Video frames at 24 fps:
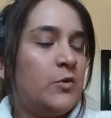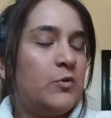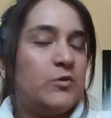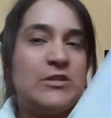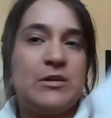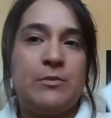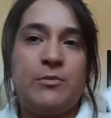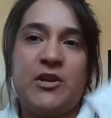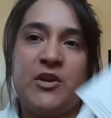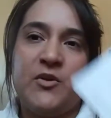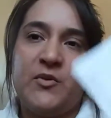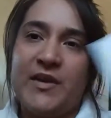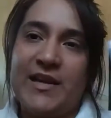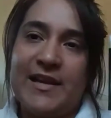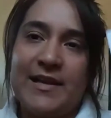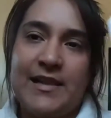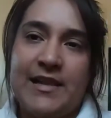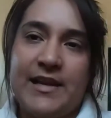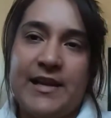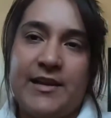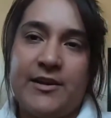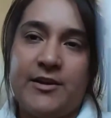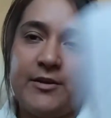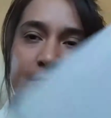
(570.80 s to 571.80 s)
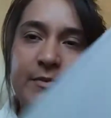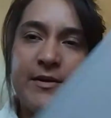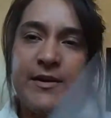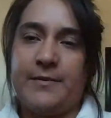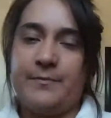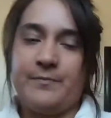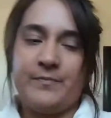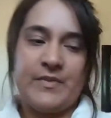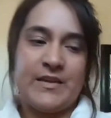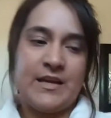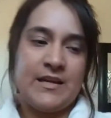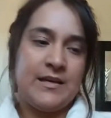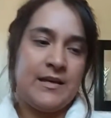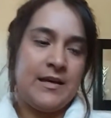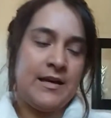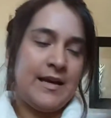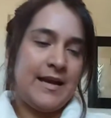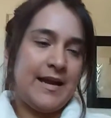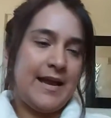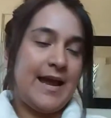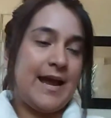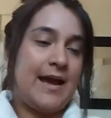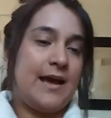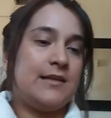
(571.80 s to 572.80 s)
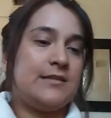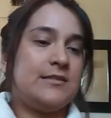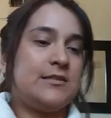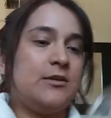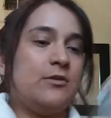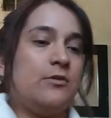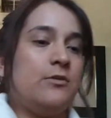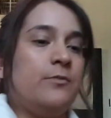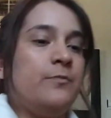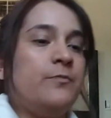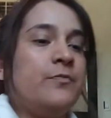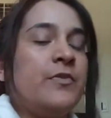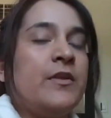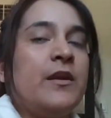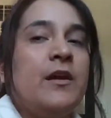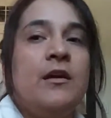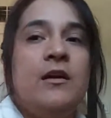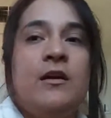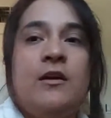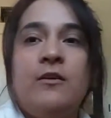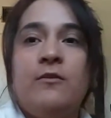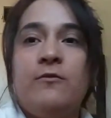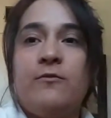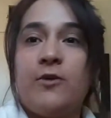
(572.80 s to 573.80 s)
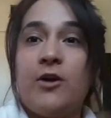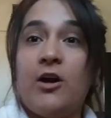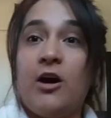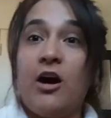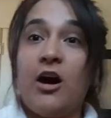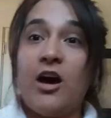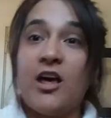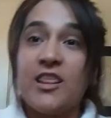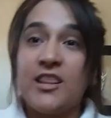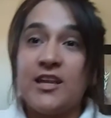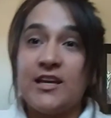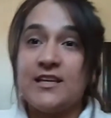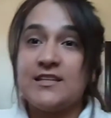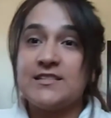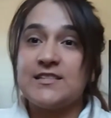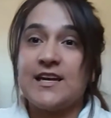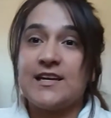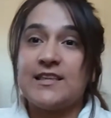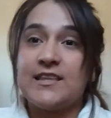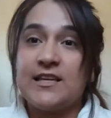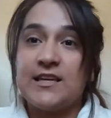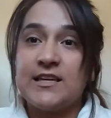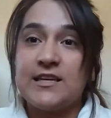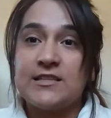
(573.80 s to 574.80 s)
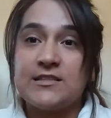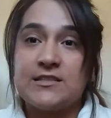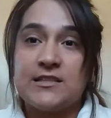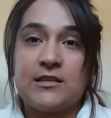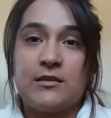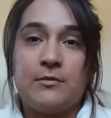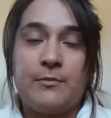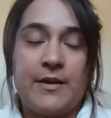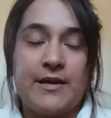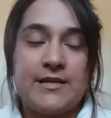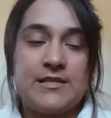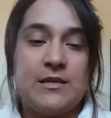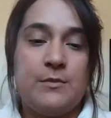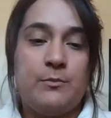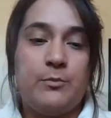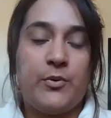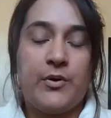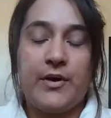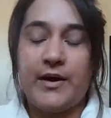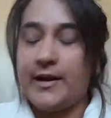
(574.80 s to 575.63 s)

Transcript: which I'm gonna read it later. But yeah, so for all this, I think it's an amazing